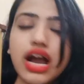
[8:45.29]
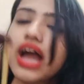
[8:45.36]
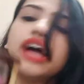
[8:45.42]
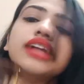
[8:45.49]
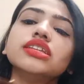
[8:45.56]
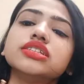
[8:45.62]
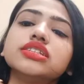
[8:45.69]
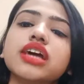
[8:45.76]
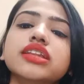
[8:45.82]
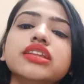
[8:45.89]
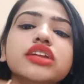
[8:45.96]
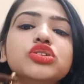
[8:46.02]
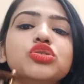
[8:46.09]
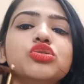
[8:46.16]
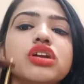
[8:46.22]
I understand
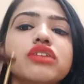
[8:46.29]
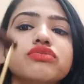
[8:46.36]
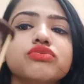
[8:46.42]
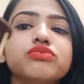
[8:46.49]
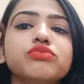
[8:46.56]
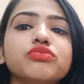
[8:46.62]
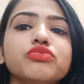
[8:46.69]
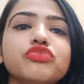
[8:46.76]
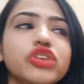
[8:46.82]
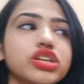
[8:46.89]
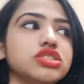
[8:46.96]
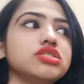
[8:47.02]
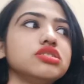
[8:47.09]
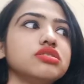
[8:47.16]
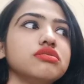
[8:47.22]
that you love
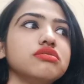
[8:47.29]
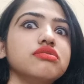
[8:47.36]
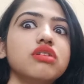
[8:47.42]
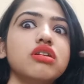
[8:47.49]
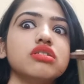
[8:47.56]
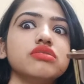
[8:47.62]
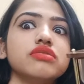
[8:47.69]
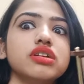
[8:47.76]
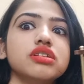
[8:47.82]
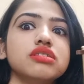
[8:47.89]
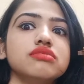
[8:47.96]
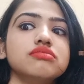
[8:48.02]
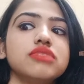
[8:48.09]
which world one,